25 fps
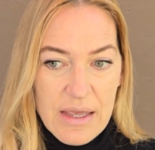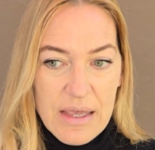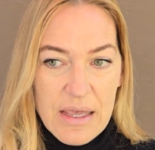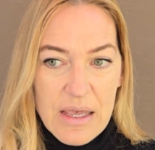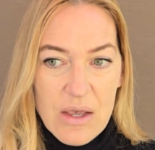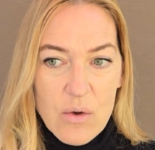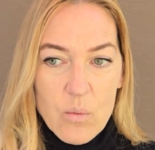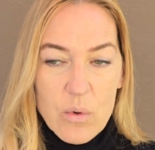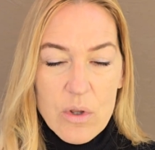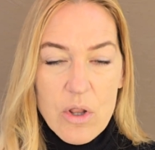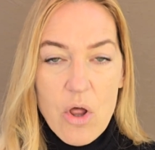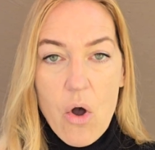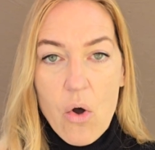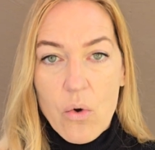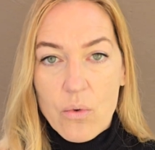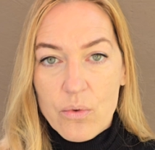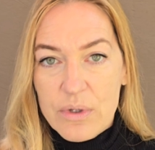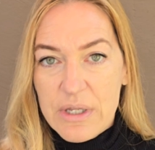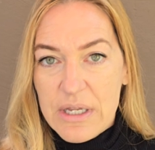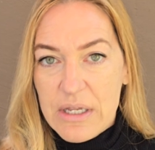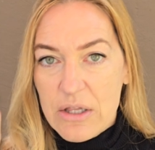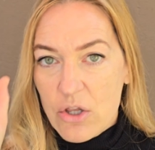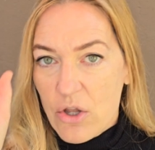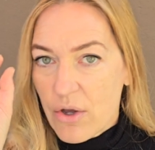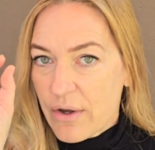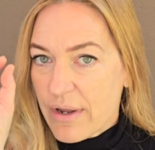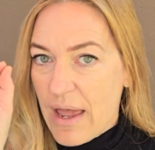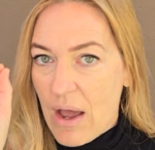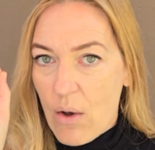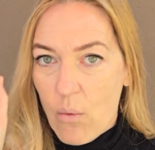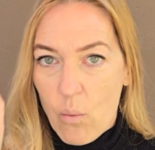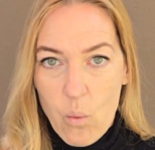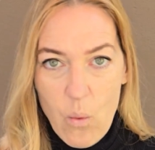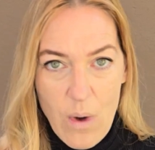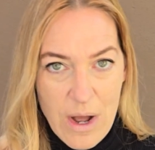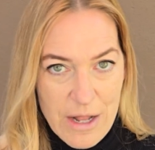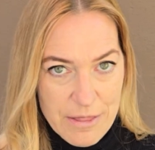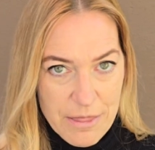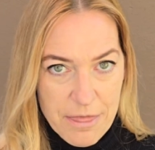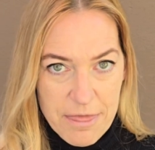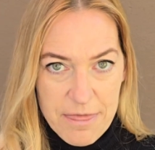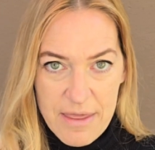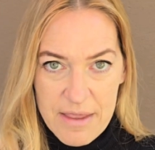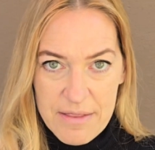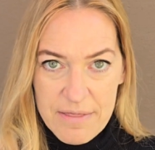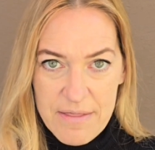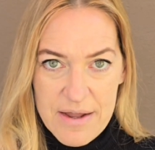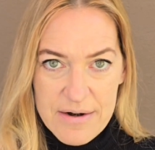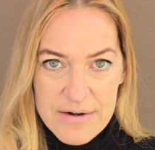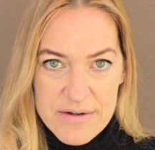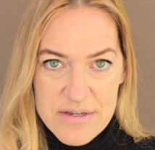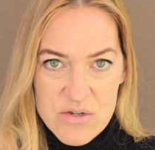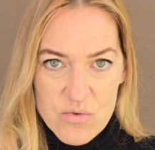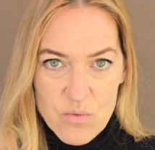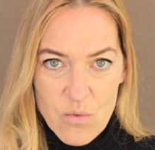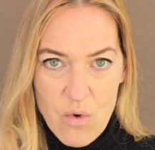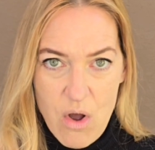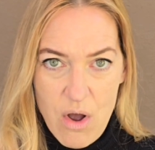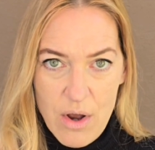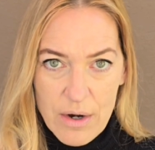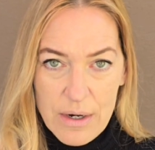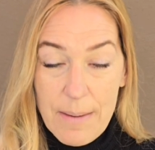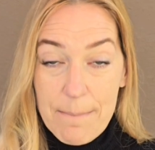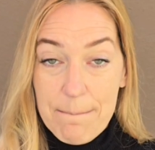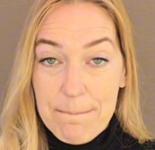it will only look at one thing that is wrong,